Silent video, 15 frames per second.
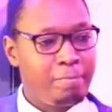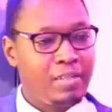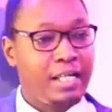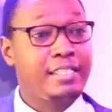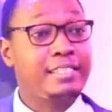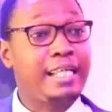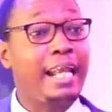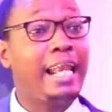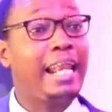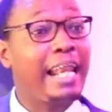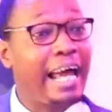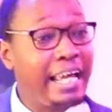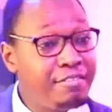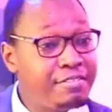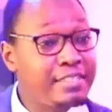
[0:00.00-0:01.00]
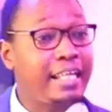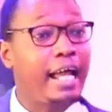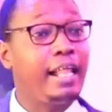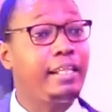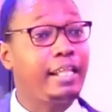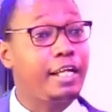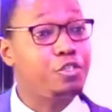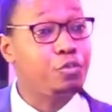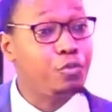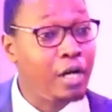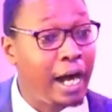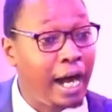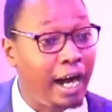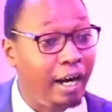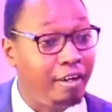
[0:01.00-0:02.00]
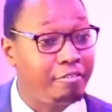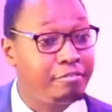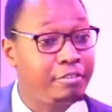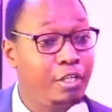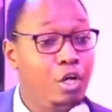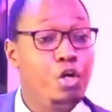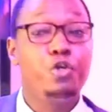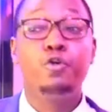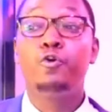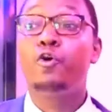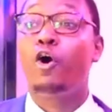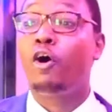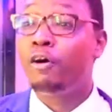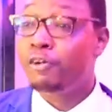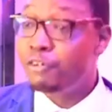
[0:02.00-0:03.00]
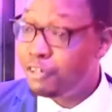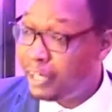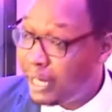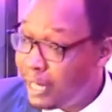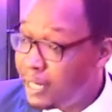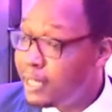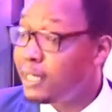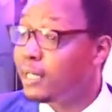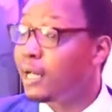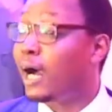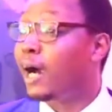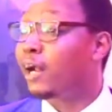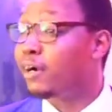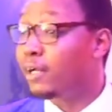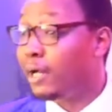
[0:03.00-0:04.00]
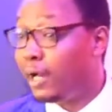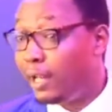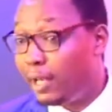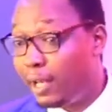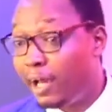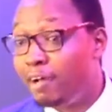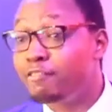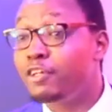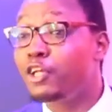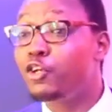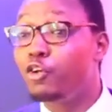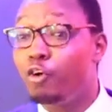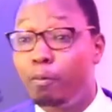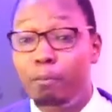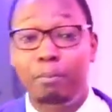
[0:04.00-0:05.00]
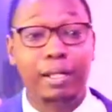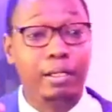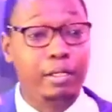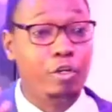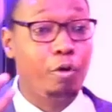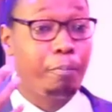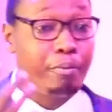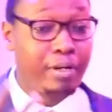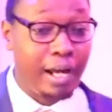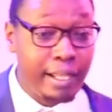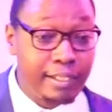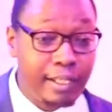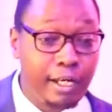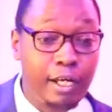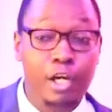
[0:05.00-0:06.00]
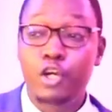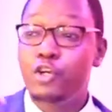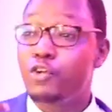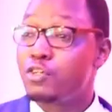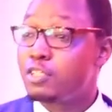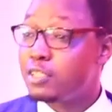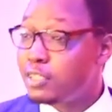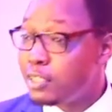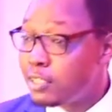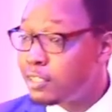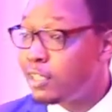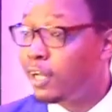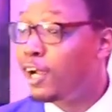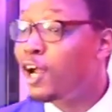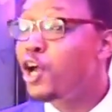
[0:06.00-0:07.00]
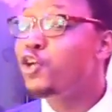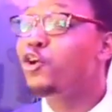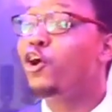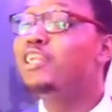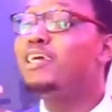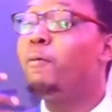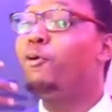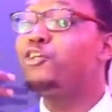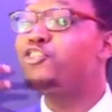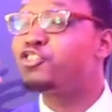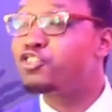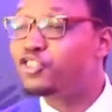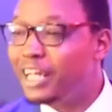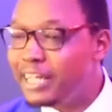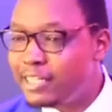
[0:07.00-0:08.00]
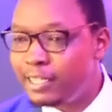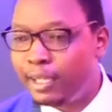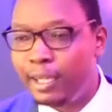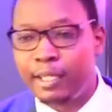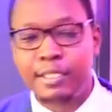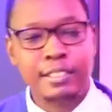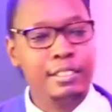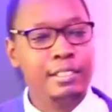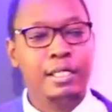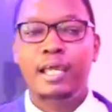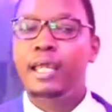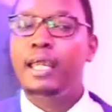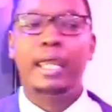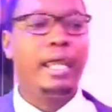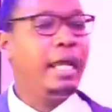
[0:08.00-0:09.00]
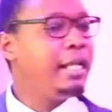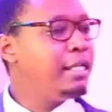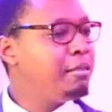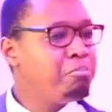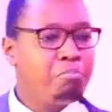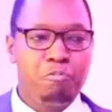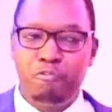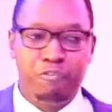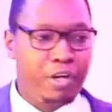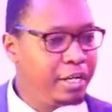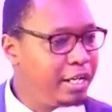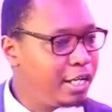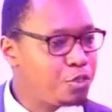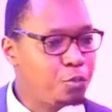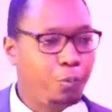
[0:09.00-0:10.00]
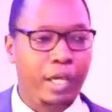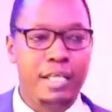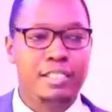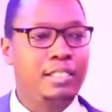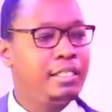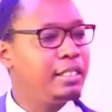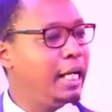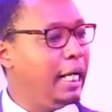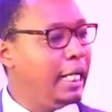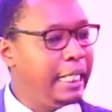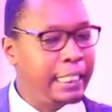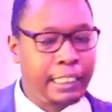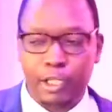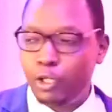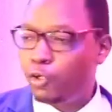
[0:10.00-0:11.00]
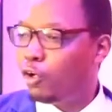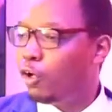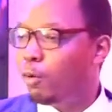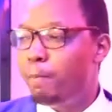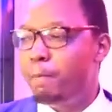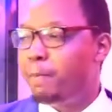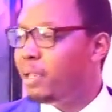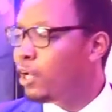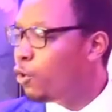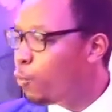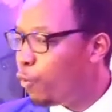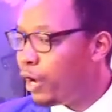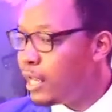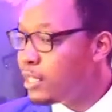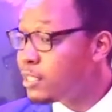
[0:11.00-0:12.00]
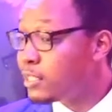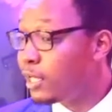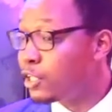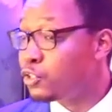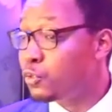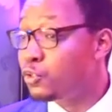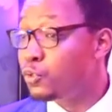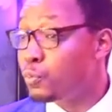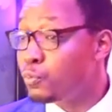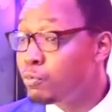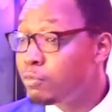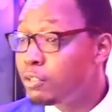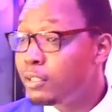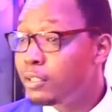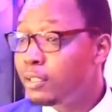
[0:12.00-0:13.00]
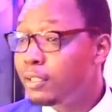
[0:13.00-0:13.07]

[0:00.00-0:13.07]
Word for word: It is a lifestyle that you have. You already are, are loving your, your brother, your sister. You're demonstrating it in various ways, in the little or big ways that you do.